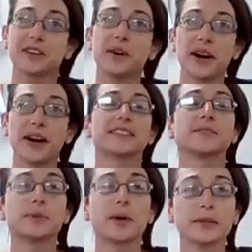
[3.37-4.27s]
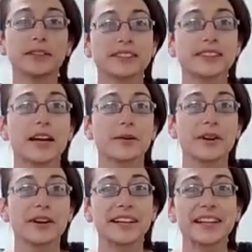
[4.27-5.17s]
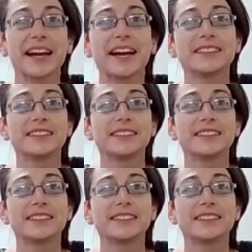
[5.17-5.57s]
the Cohocton Public Library.